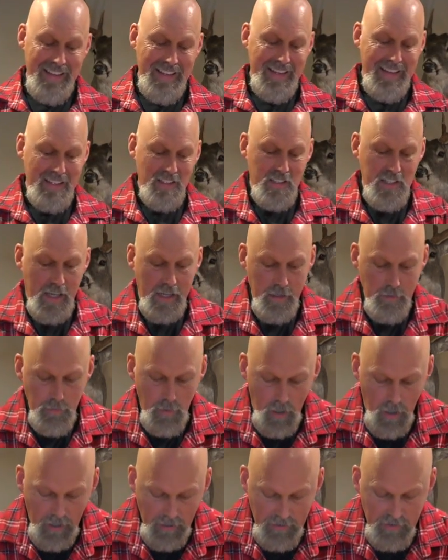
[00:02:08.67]
Inside the
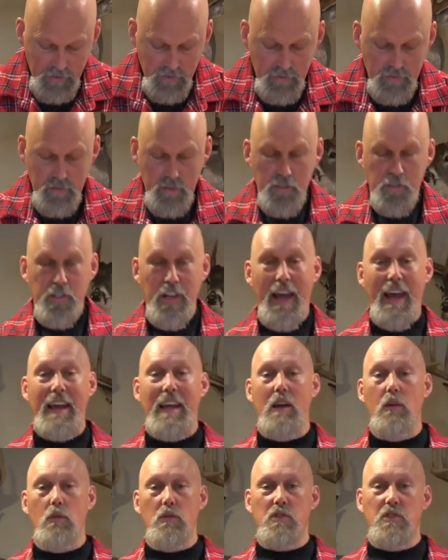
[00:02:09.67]
box, the
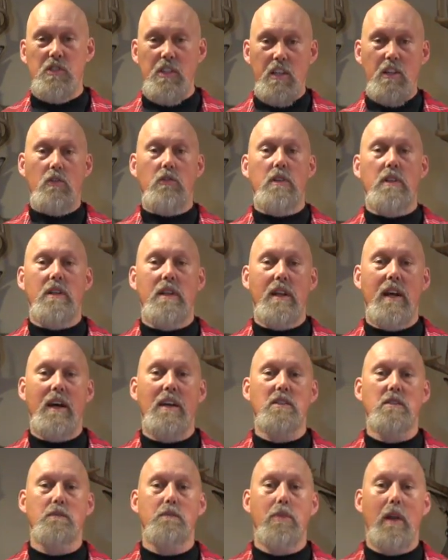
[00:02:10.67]
jacket was sealed in a
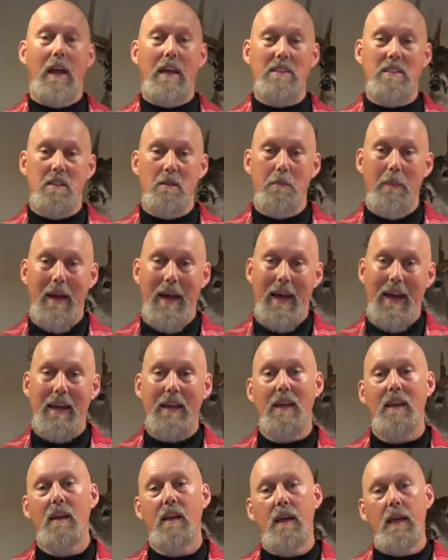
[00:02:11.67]
nice plastic
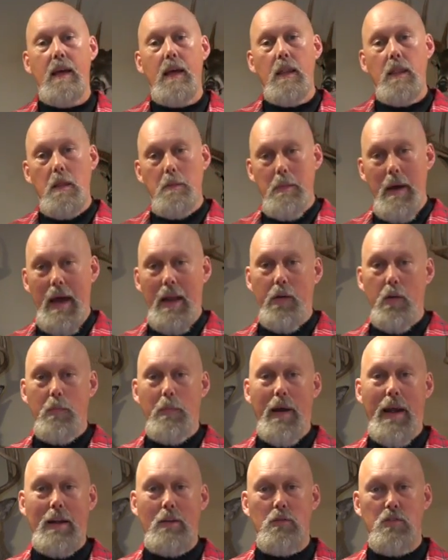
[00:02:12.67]
bag. The battery
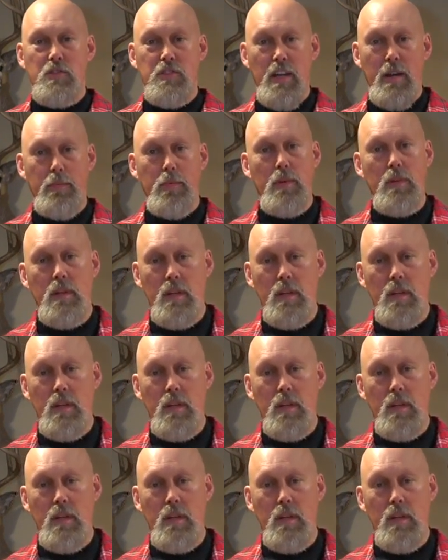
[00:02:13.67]
pack was separate.